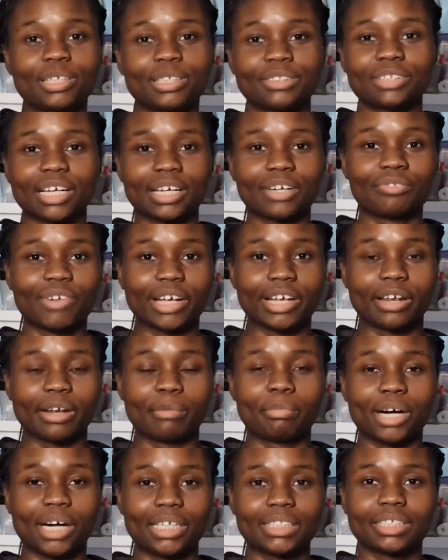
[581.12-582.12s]
like regular
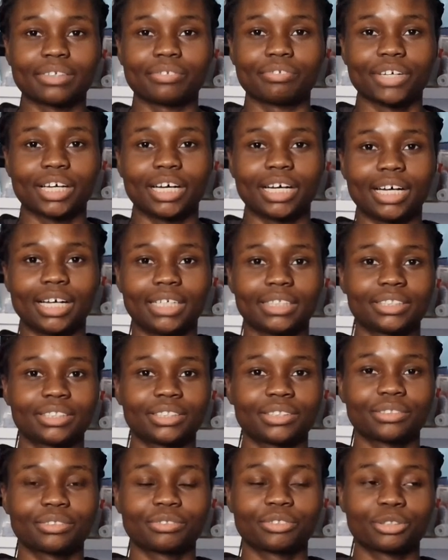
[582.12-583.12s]
pricing for
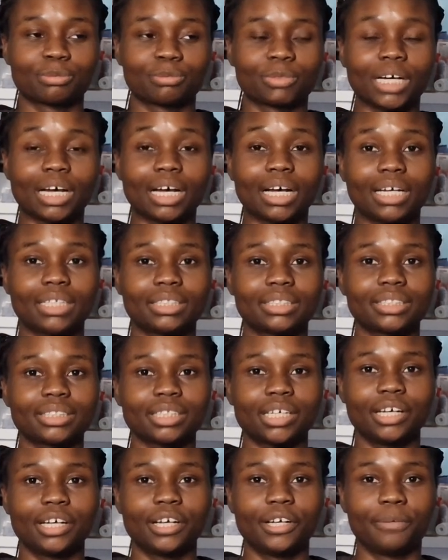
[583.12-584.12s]
cards, some cards.
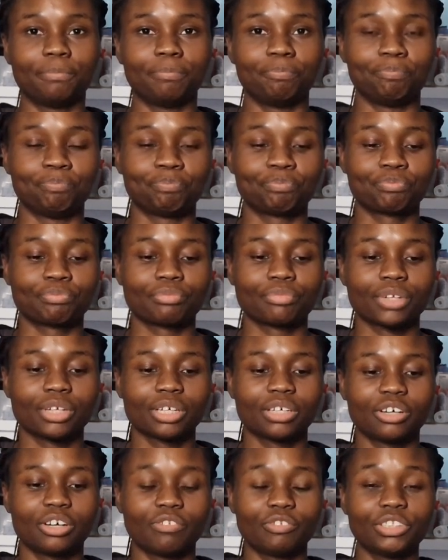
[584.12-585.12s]

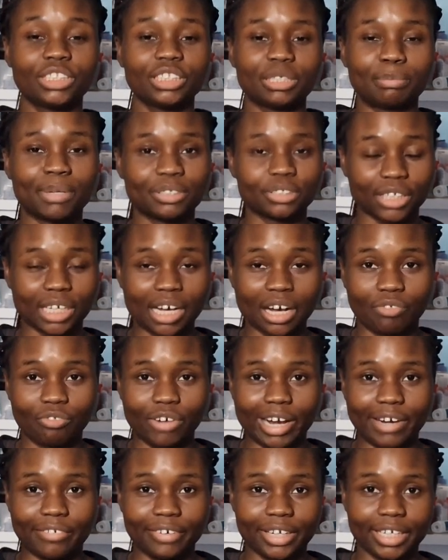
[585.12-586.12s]
Obviously it depends on how
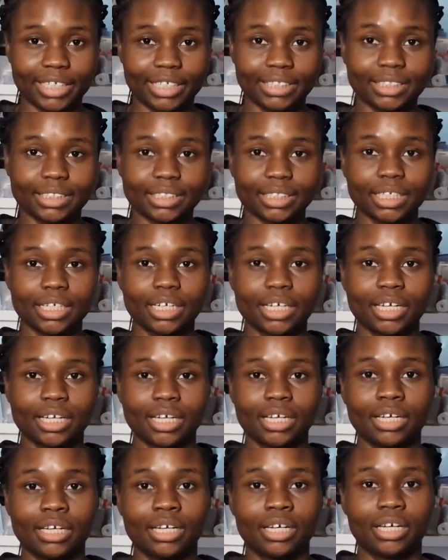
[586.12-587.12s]
rare it is
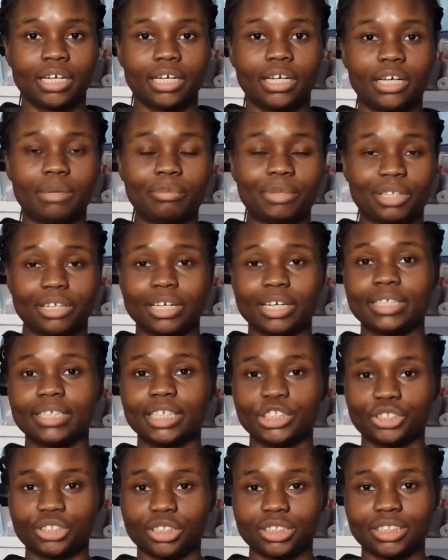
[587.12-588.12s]
and the
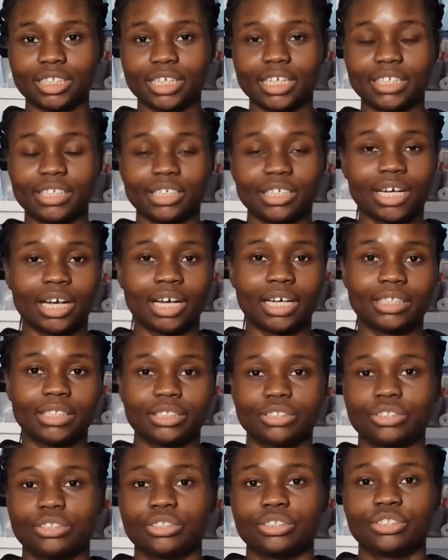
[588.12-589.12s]
condition it's in,
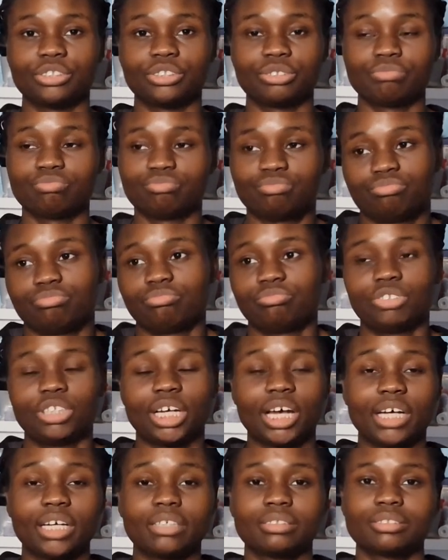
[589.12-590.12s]
and
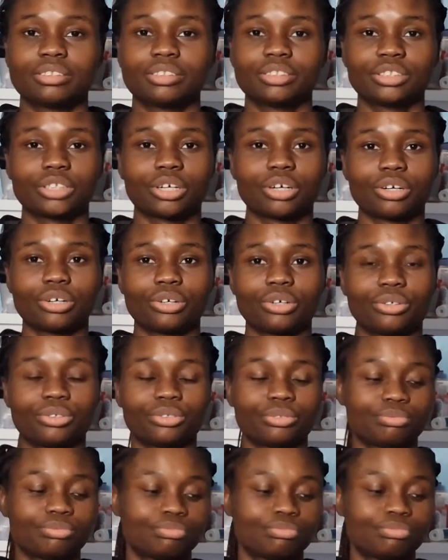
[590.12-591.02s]
yeah, so